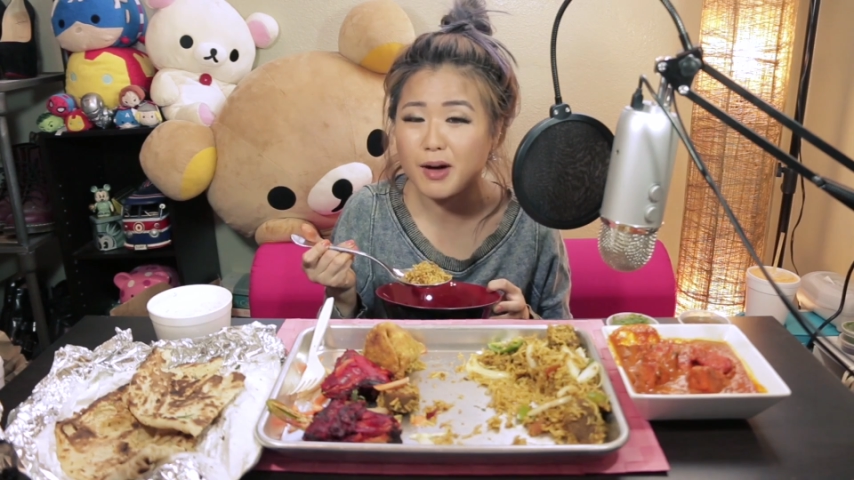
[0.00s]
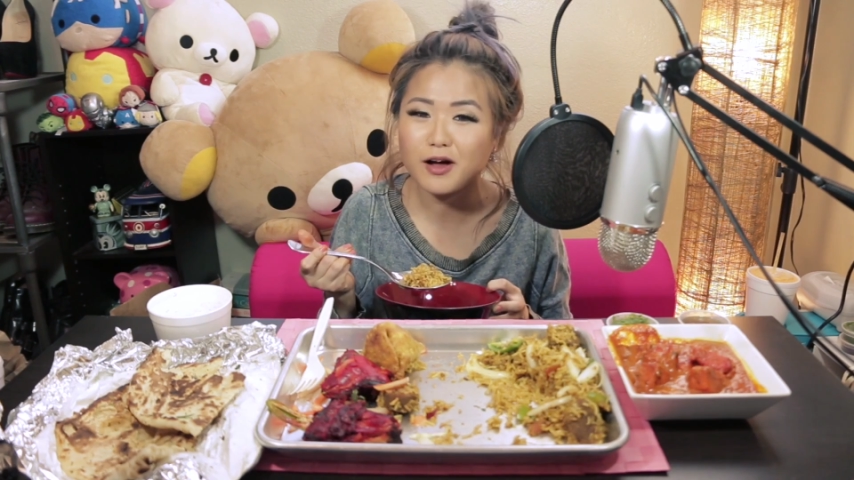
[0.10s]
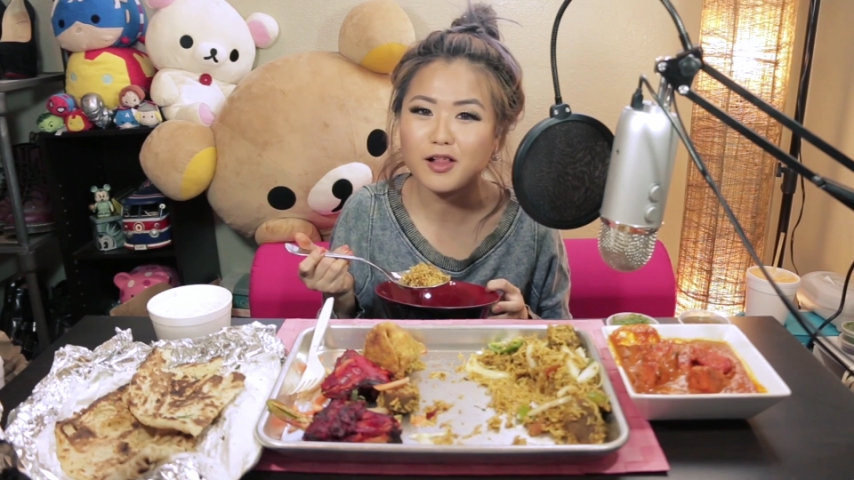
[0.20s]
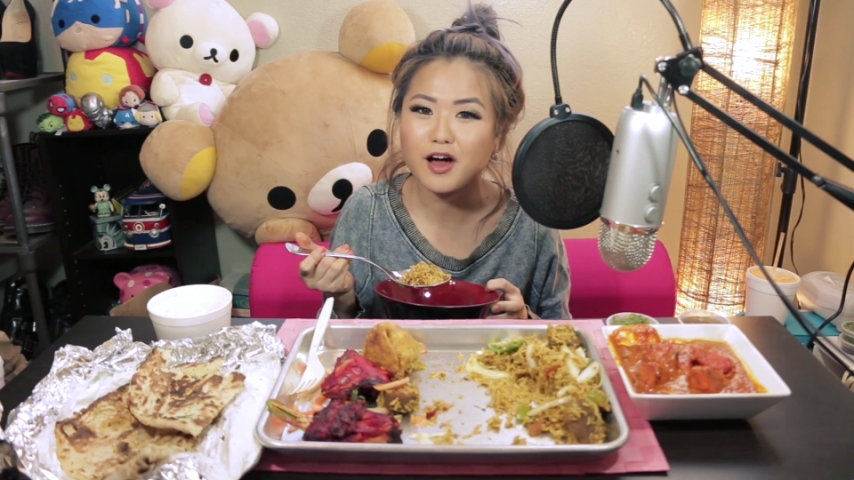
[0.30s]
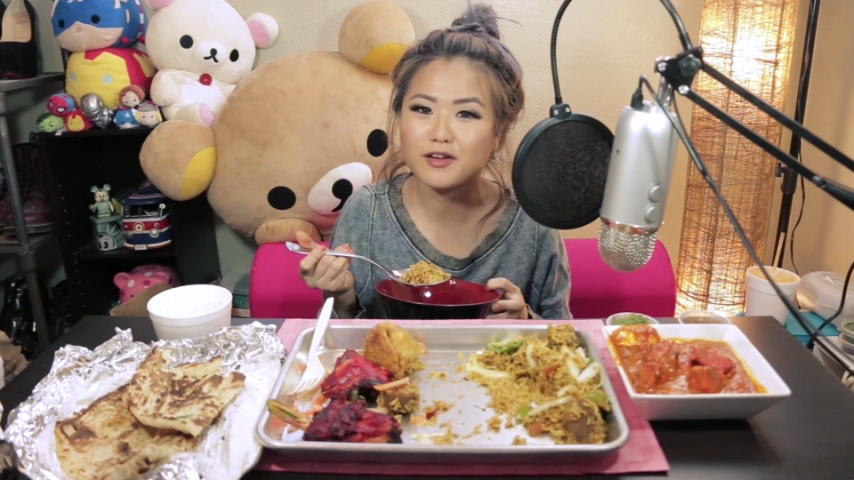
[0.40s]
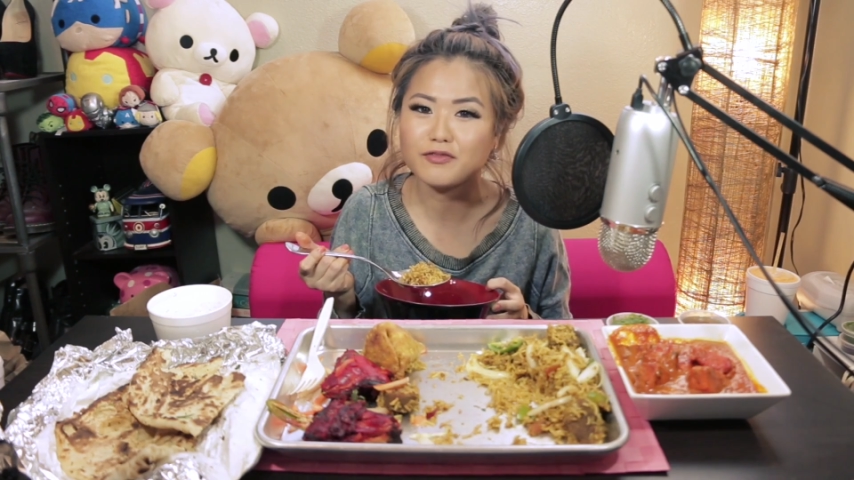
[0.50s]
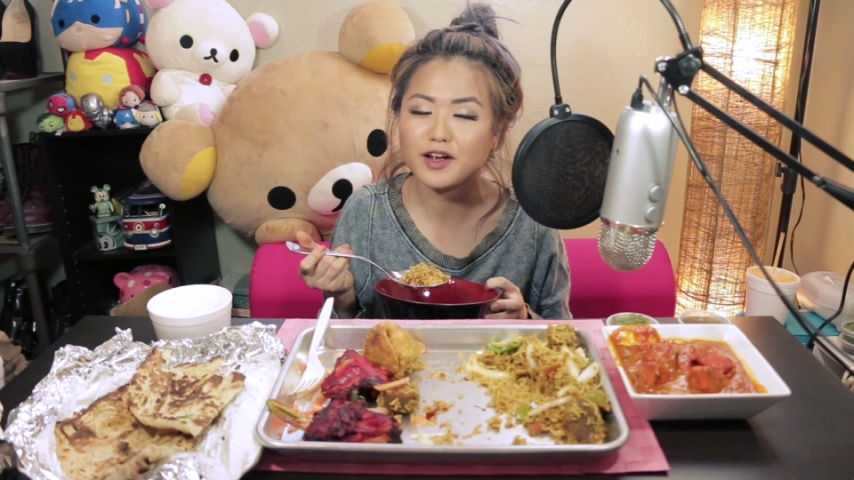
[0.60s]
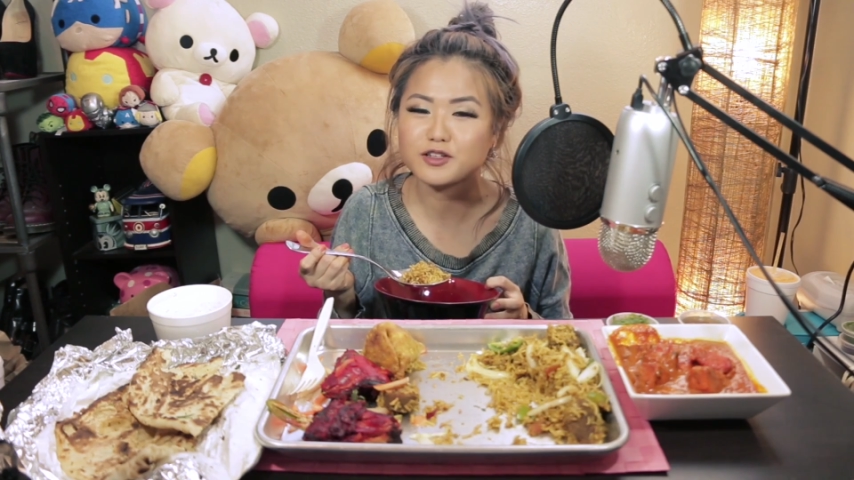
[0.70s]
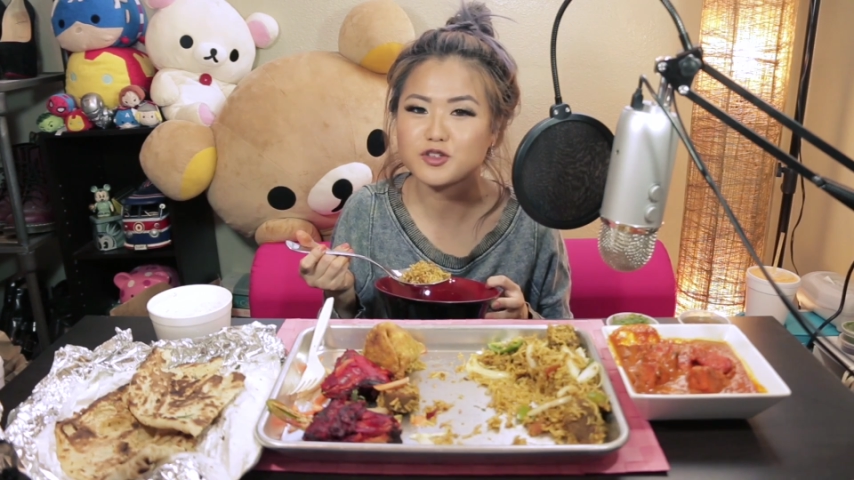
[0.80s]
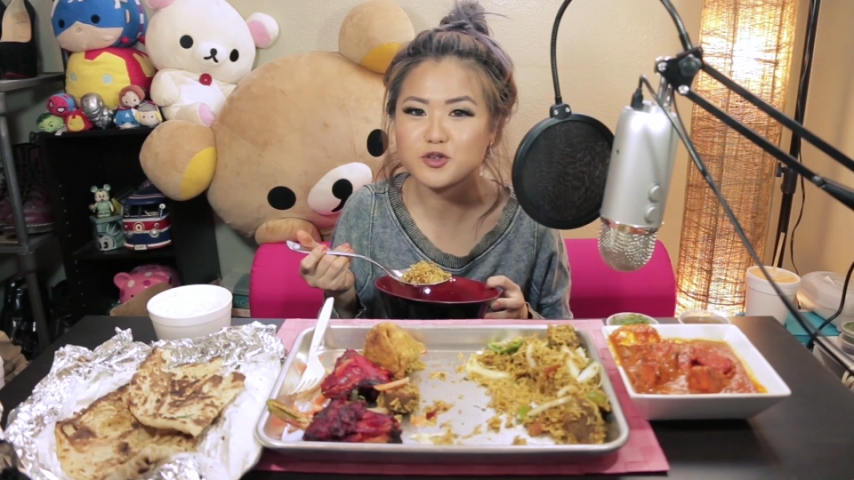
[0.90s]
buy a lot of
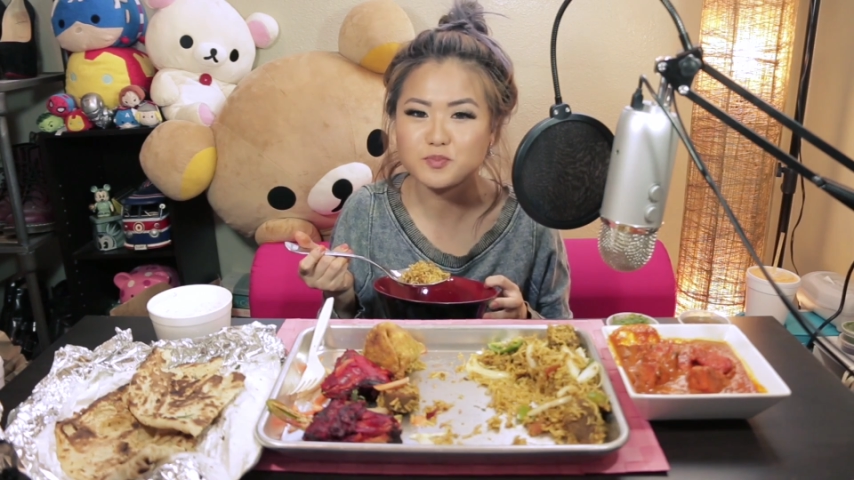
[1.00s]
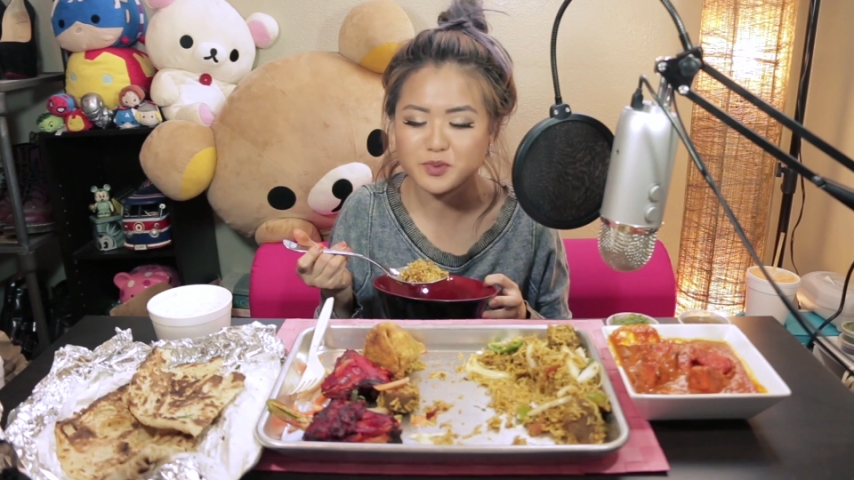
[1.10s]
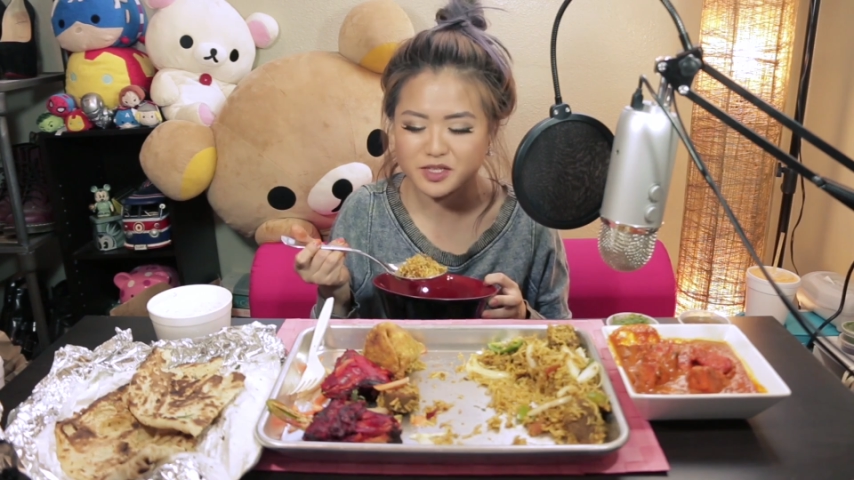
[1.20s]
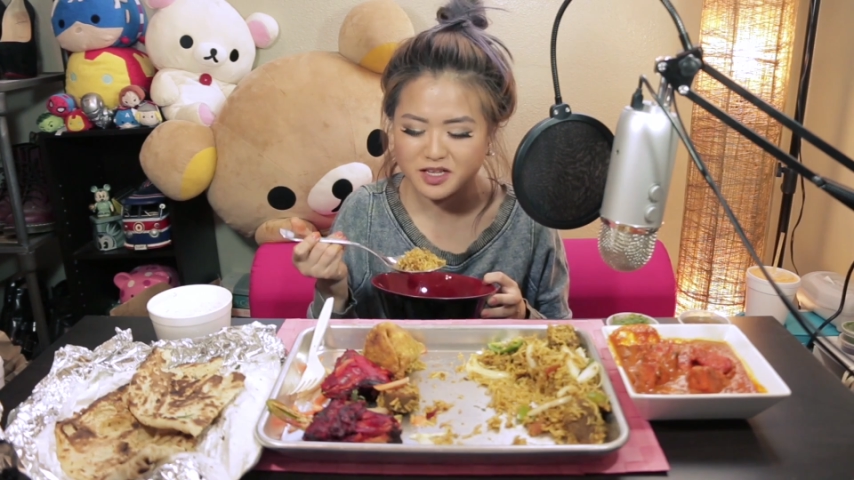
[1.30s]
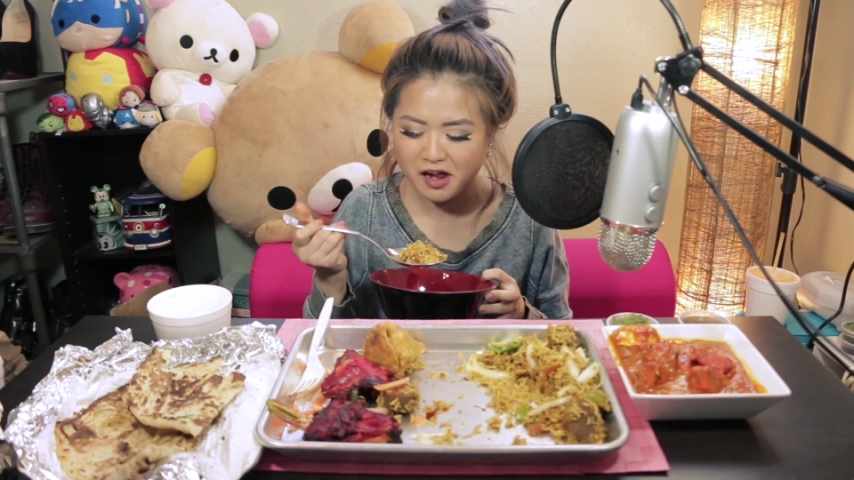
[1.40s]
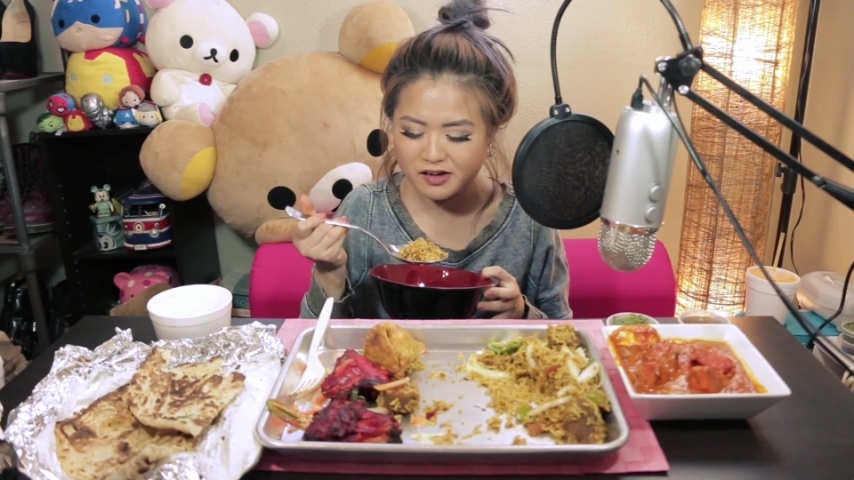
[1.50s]
like dupes